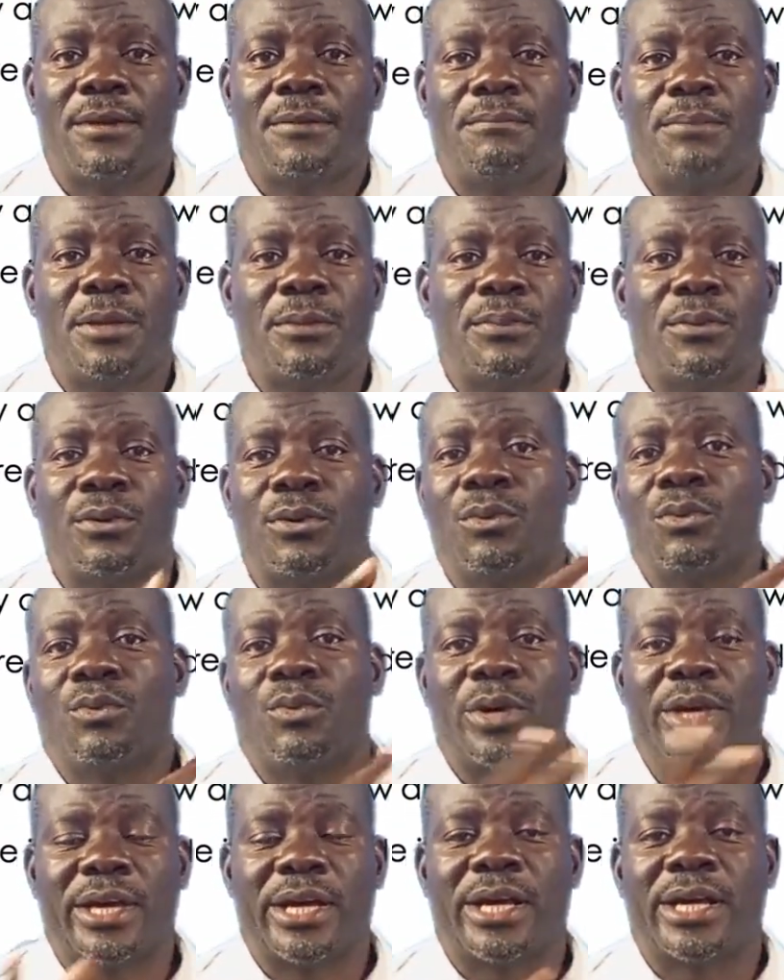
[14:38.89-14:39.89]
People
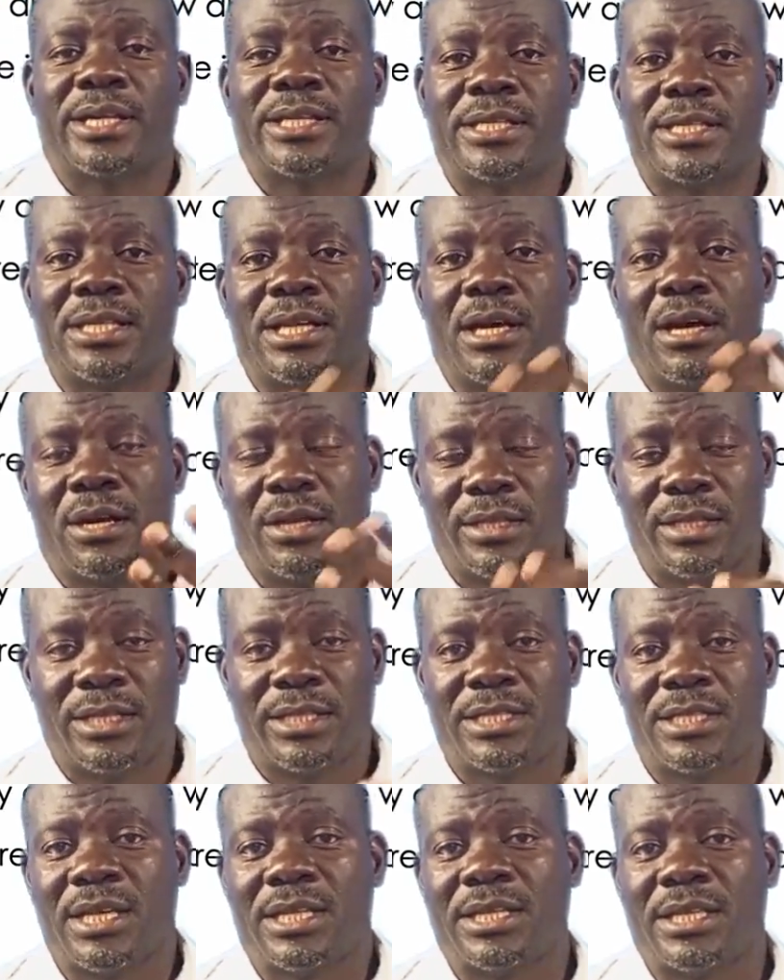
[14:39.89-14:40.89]
were, they
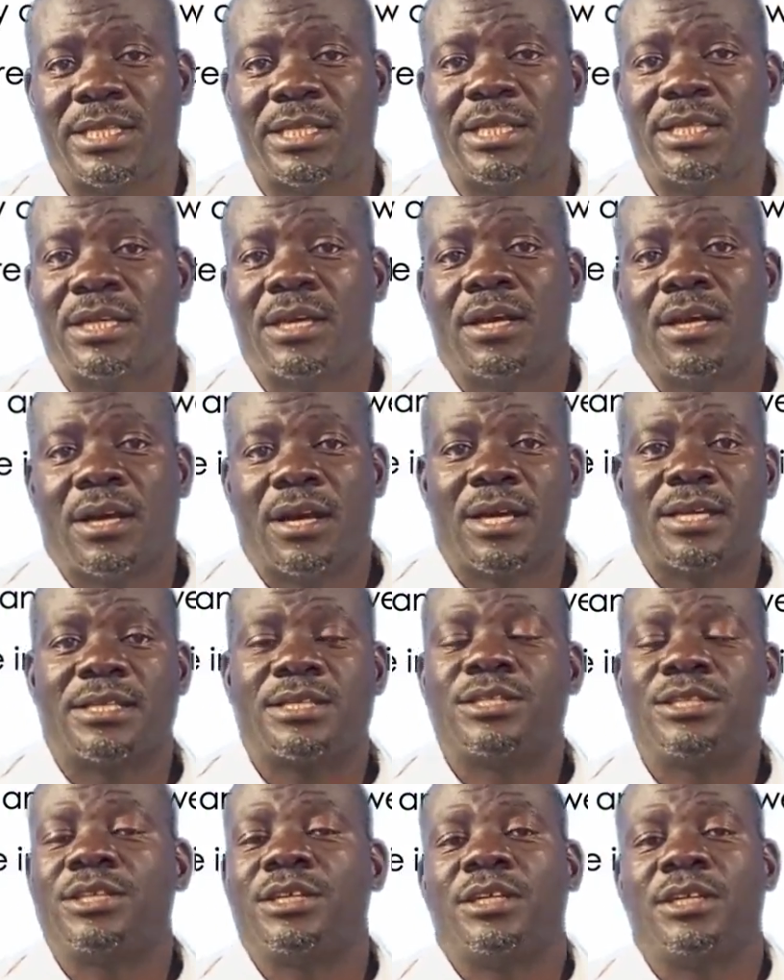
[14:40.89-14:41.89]
started
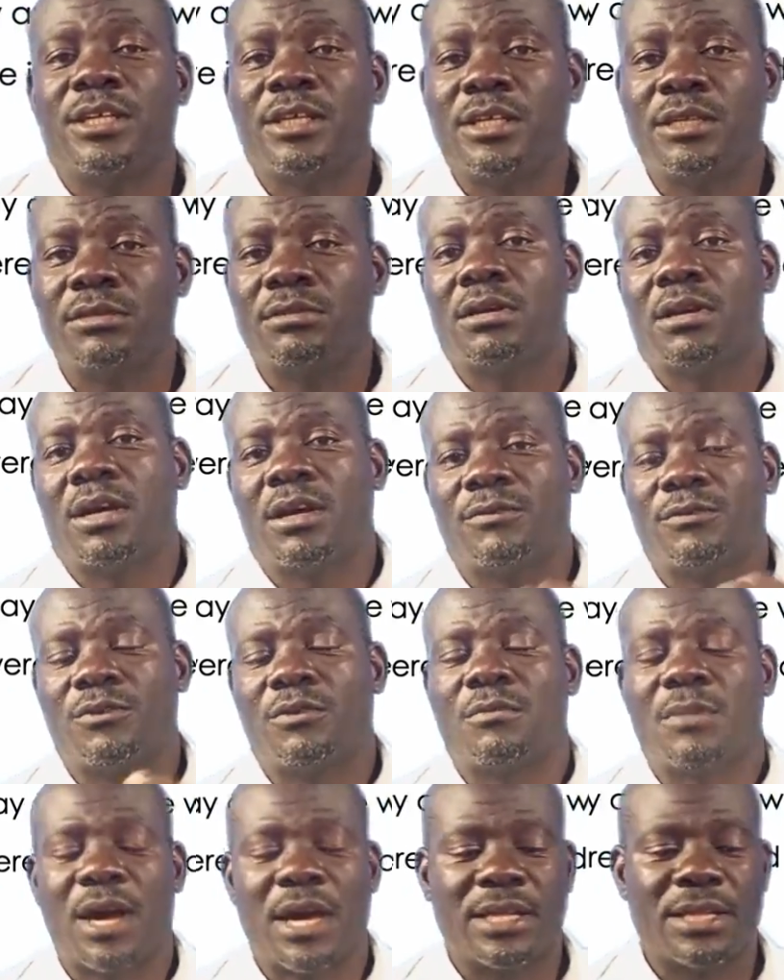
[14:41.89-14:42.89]
stealing
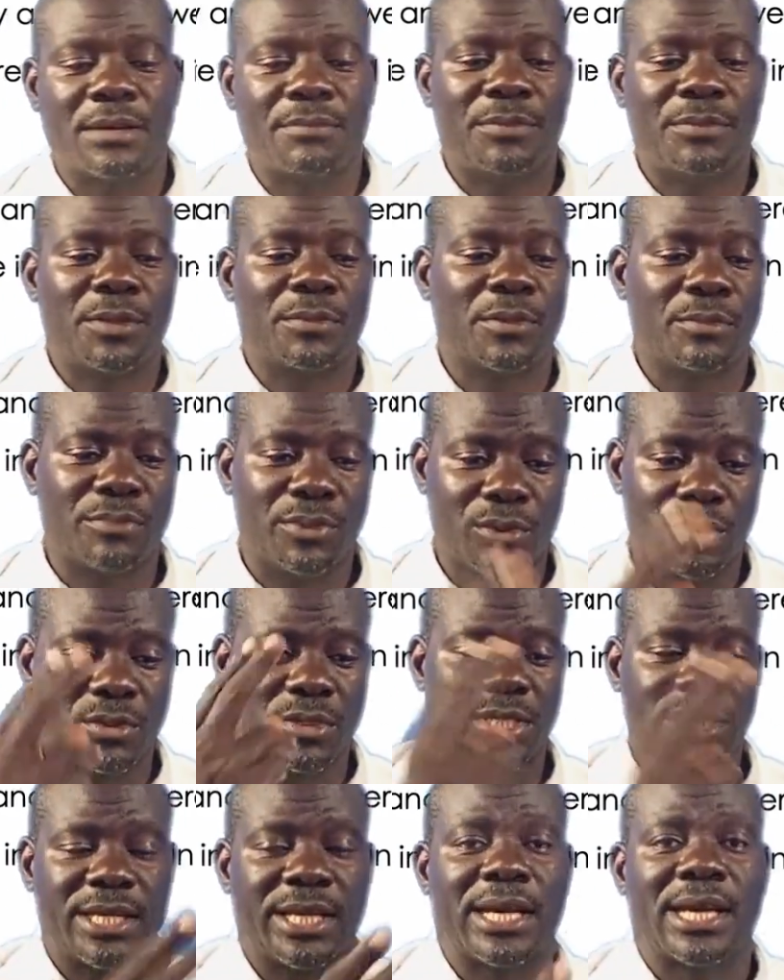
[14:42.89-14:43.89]
from other people
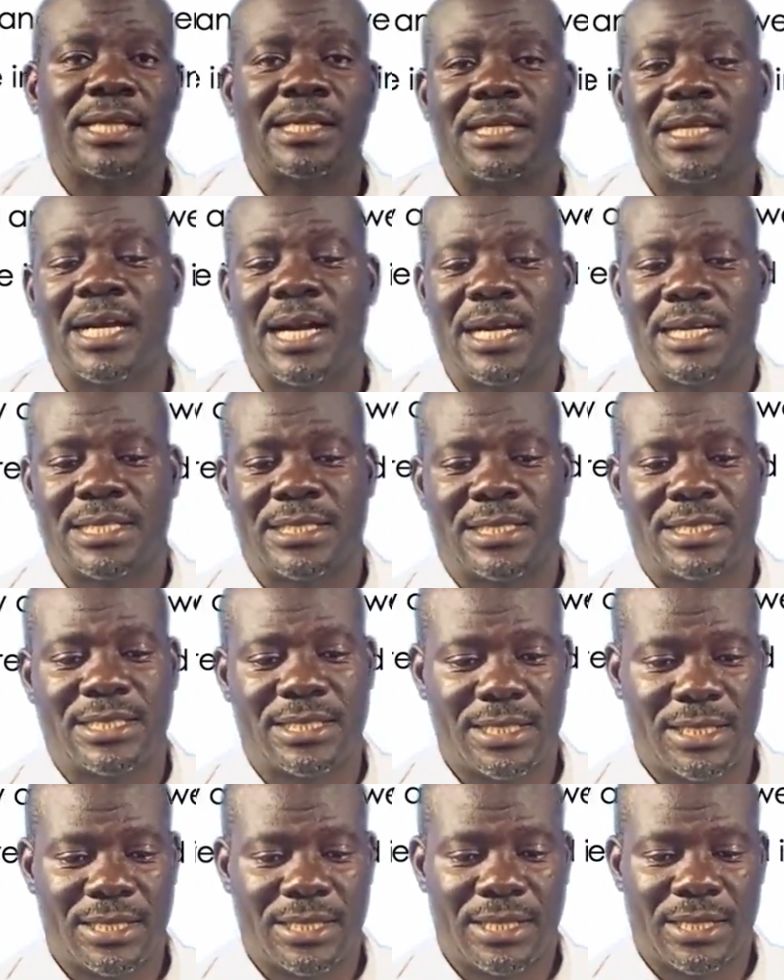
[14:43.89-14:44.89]
because they had guns,
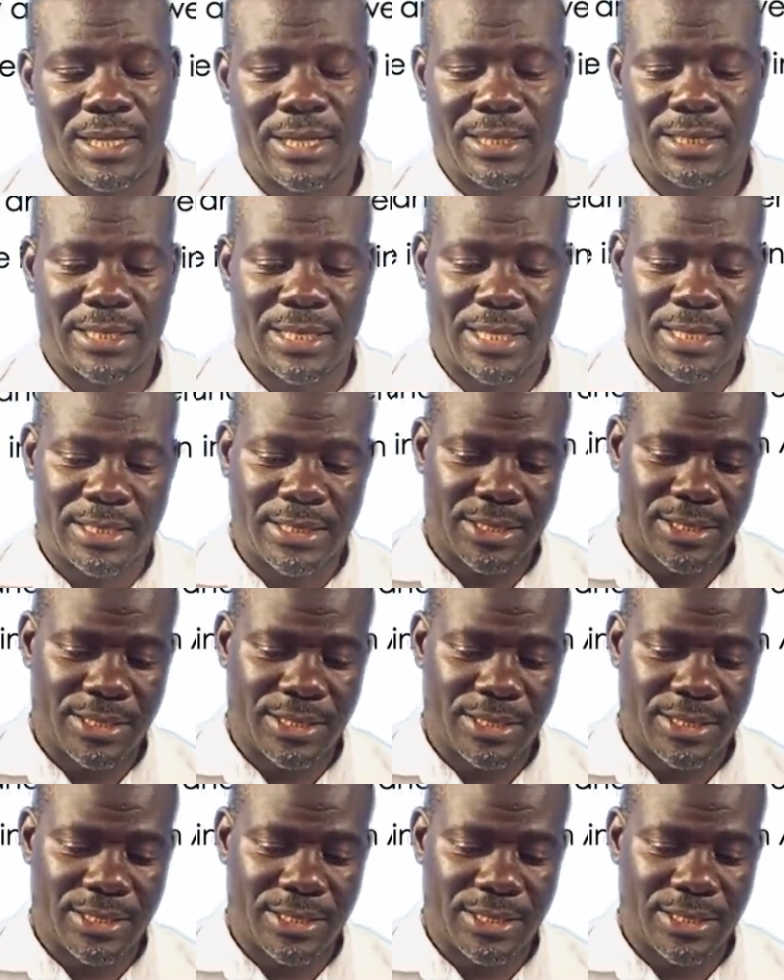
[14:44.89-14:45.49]
like that.